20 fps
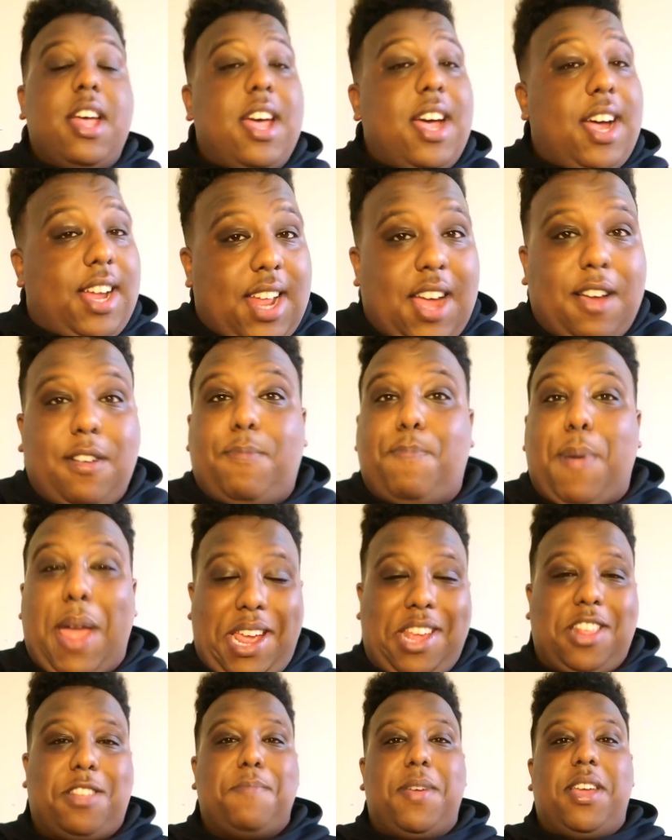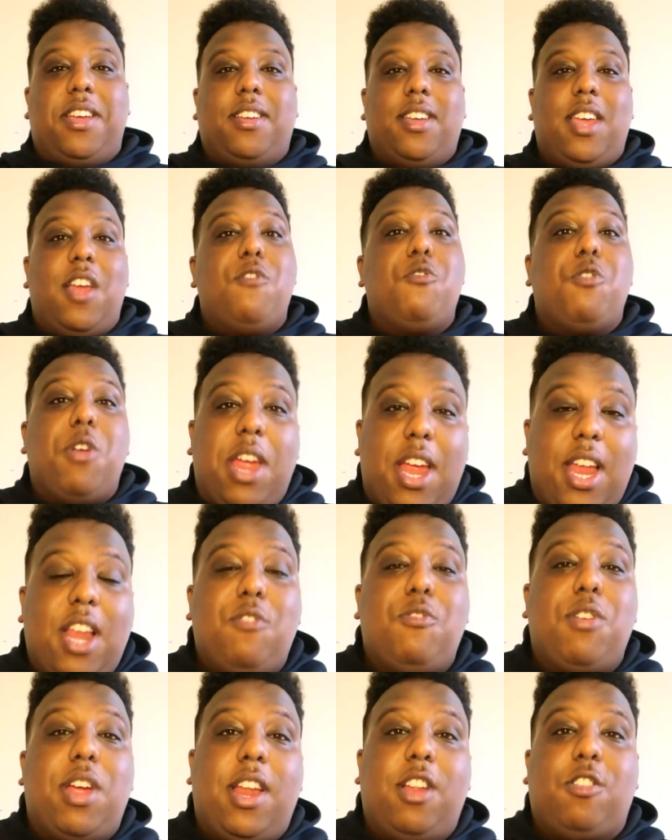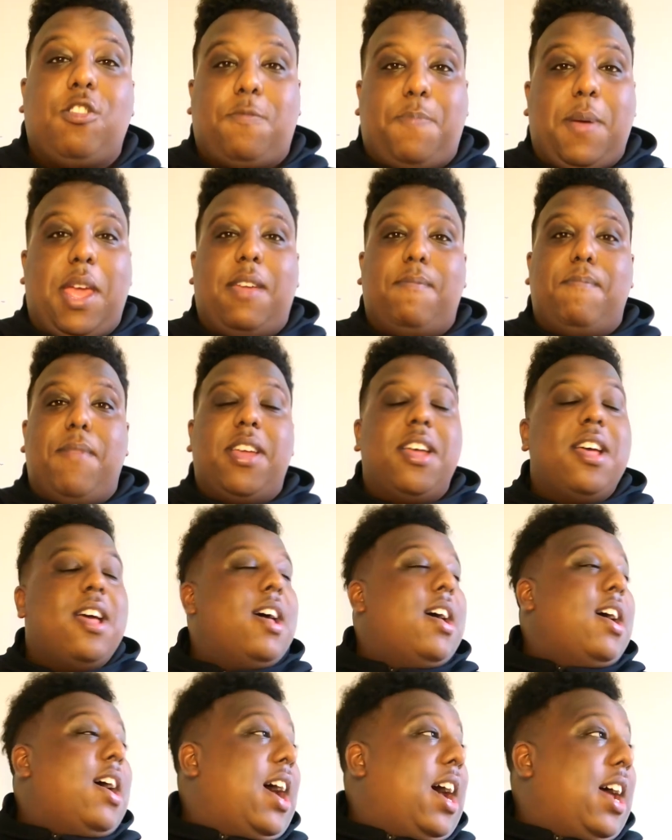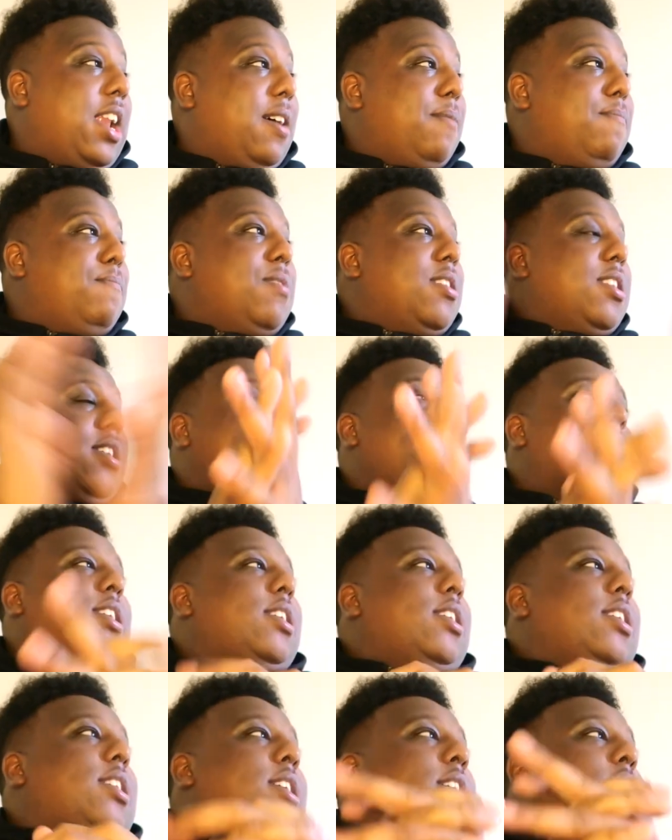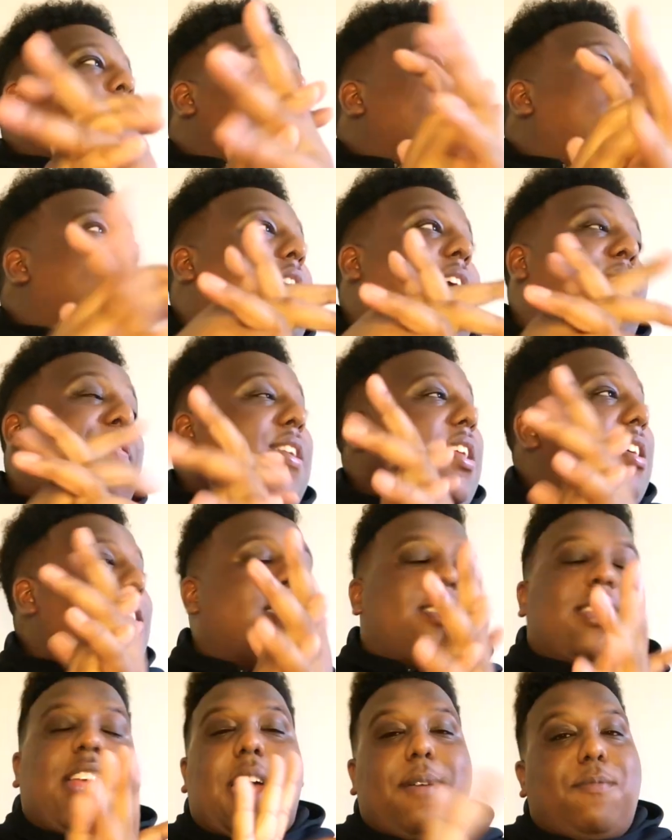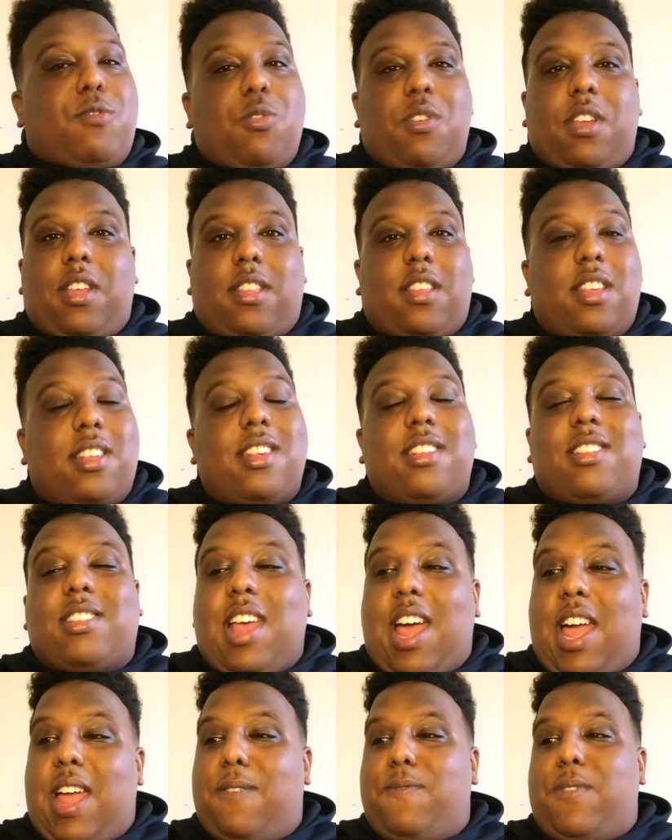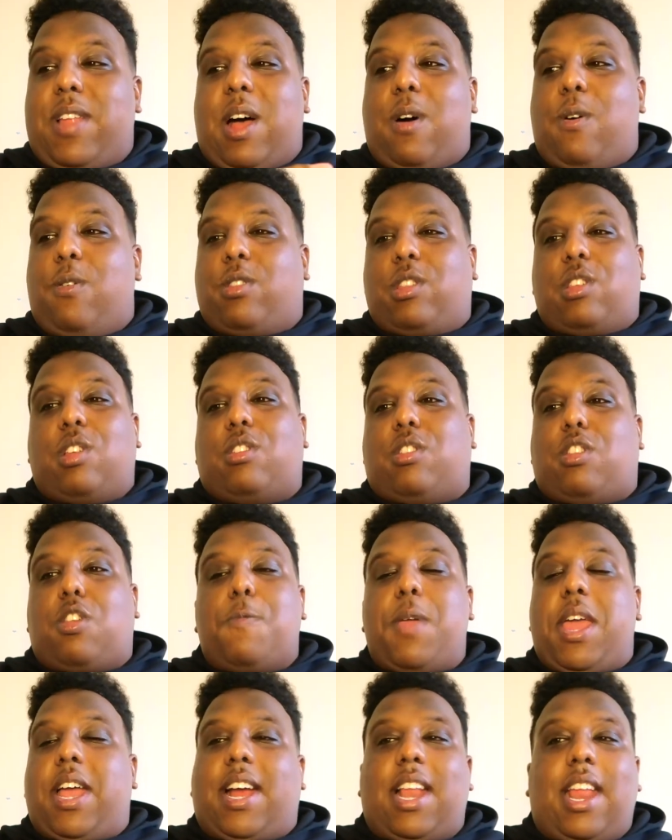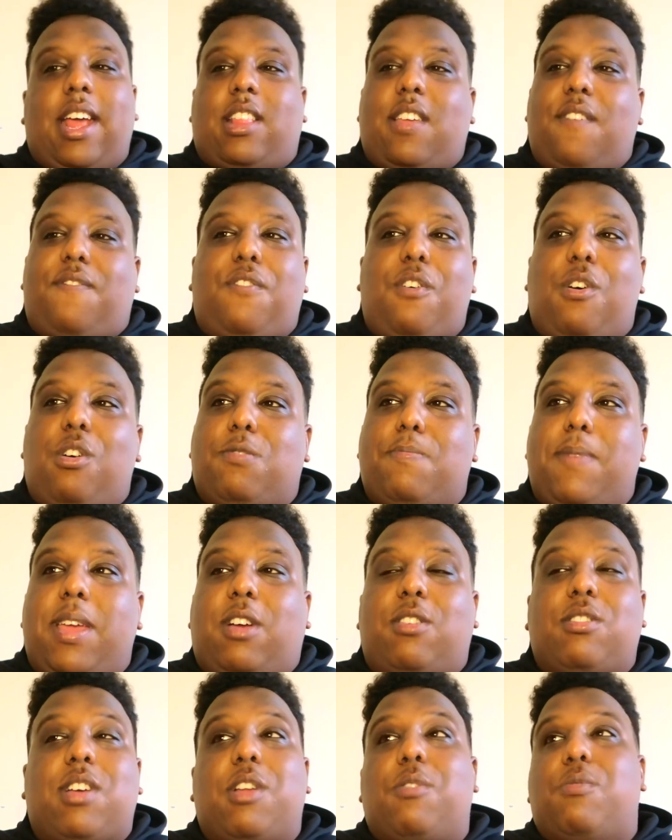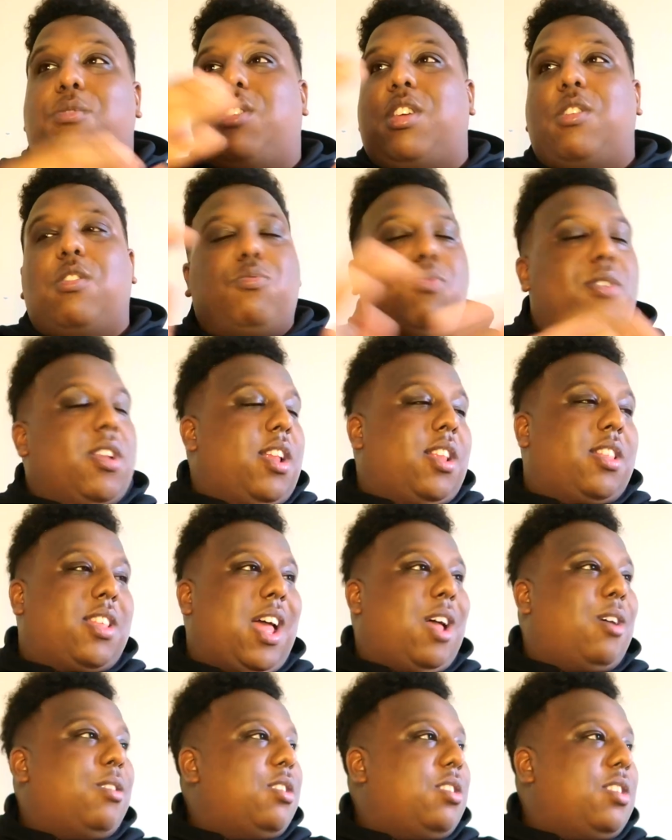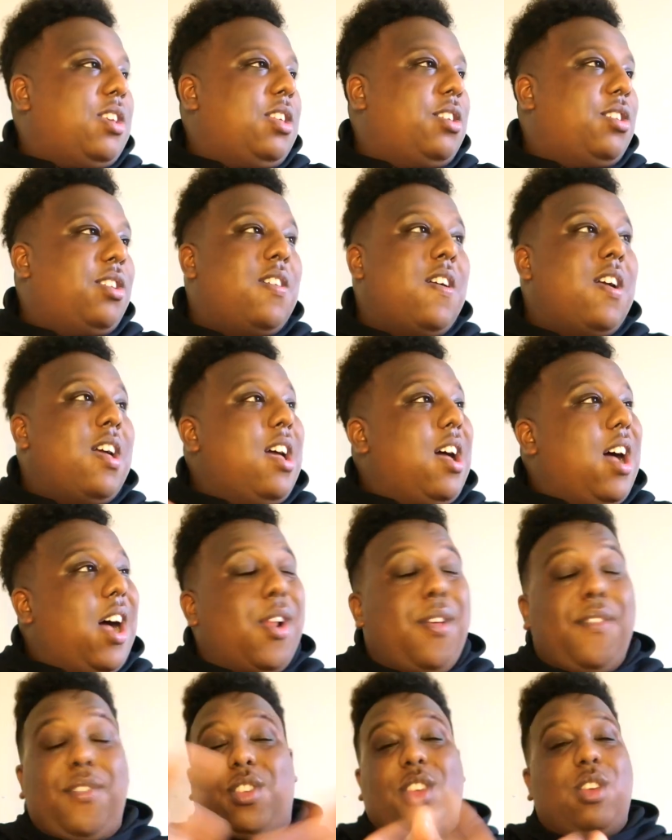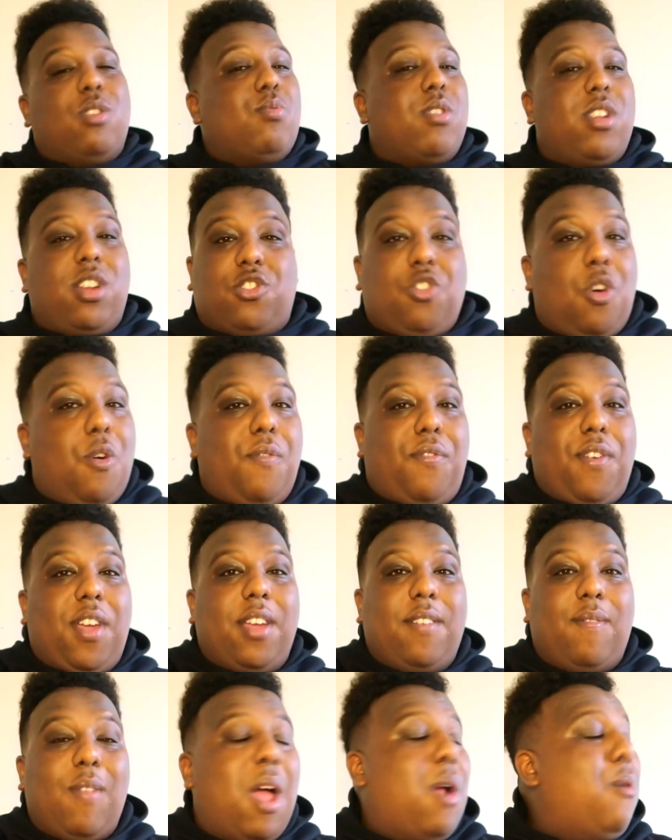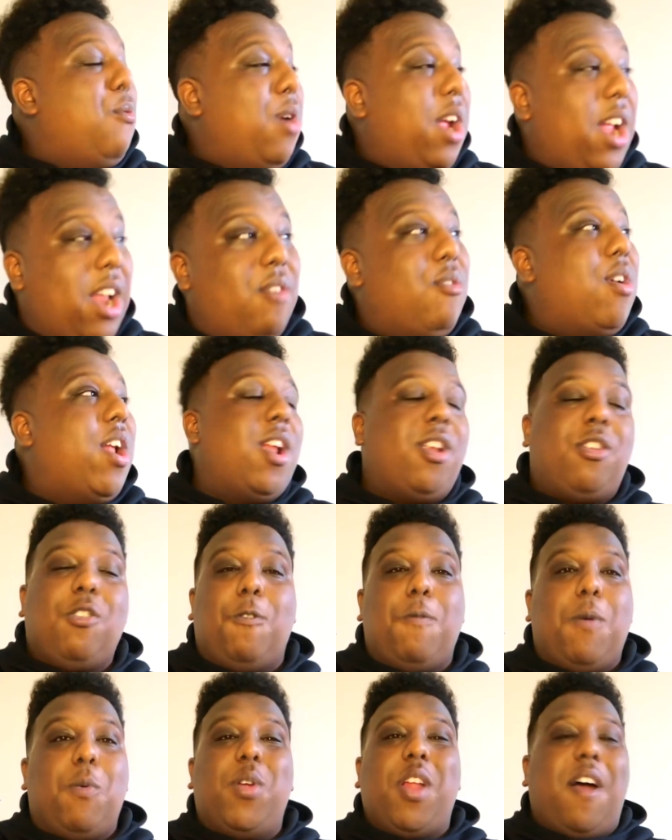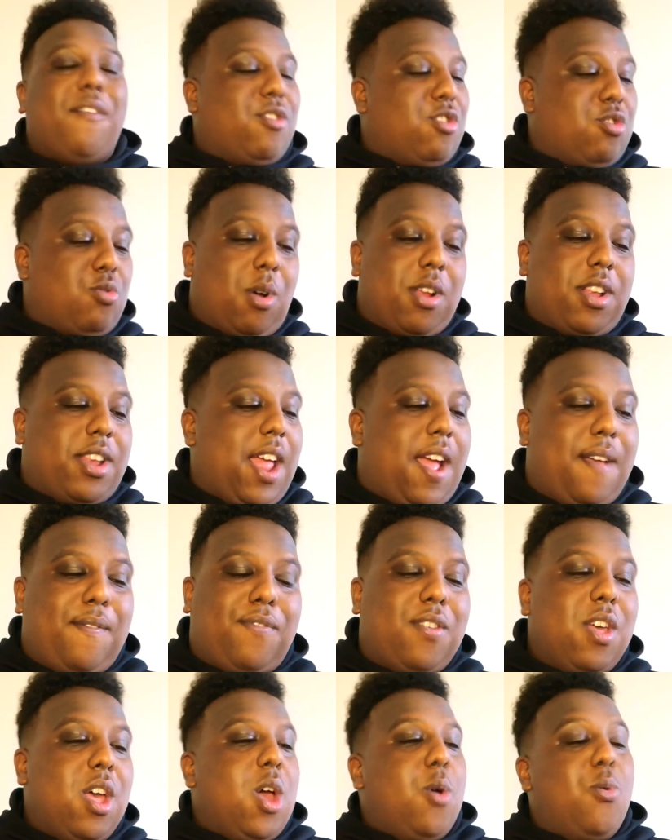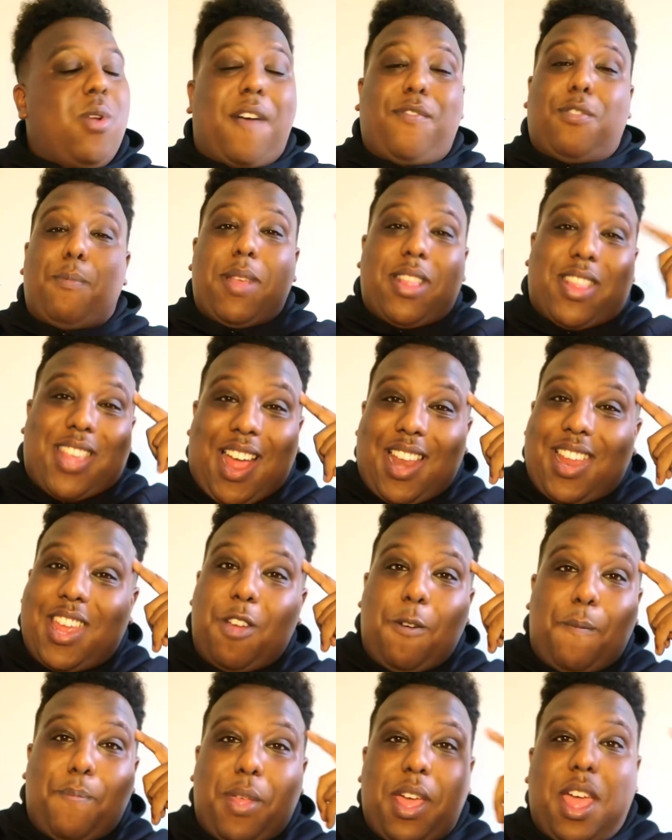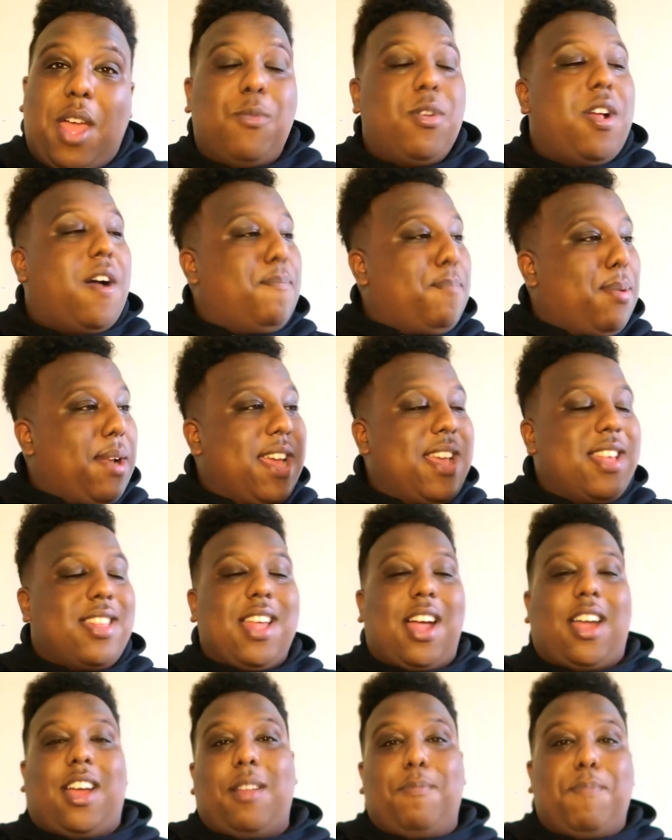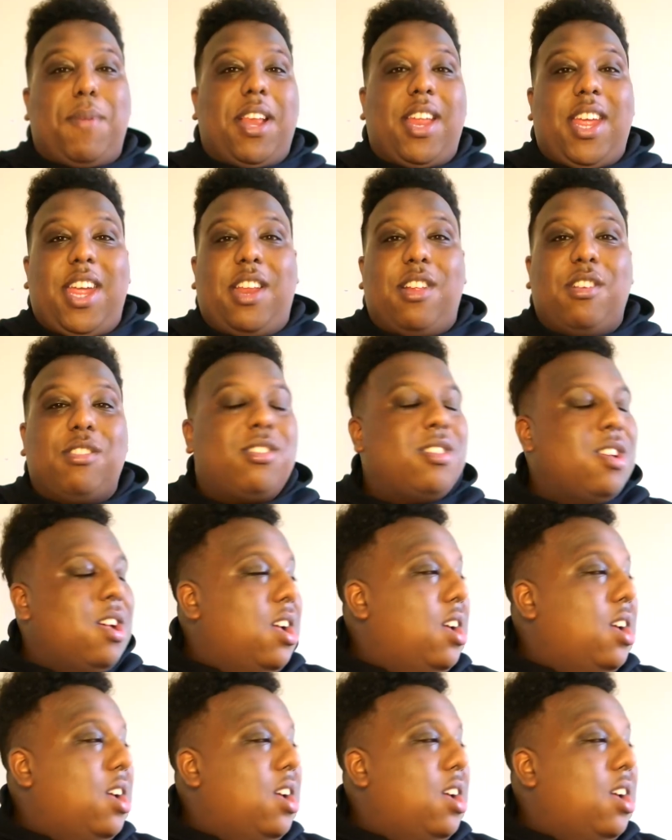And that pains me. It really, really does pain me. And I think this is time now to be a collective force, mate. Because I don't see us winning the title this season. I don't even see us winning the trophy. I really, really don't. We don't have the squad depth. We don't have the mentality up there. We don't have players that can be leaders.